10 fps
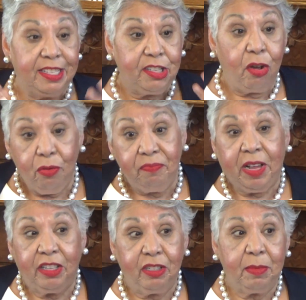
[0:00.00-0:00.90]
So
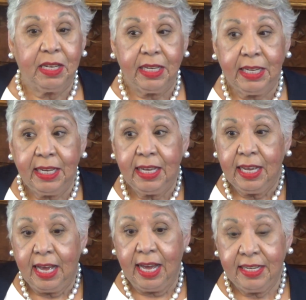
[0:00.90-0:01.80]
ultimately,
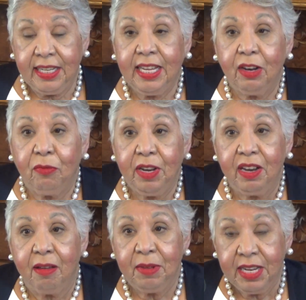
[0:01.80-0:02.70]
I did get
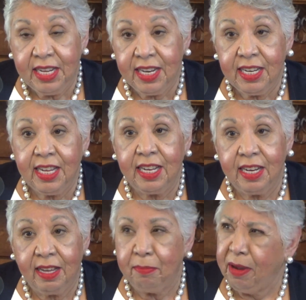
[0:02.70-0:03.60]
renominated
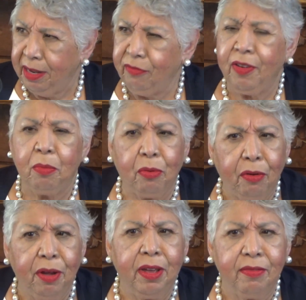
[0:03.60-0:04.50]
in probably
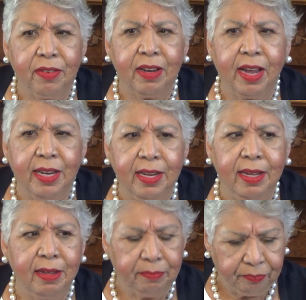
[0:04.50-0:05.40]
February of
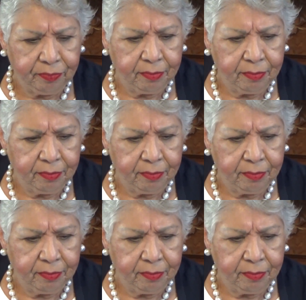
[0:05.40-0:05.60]
90,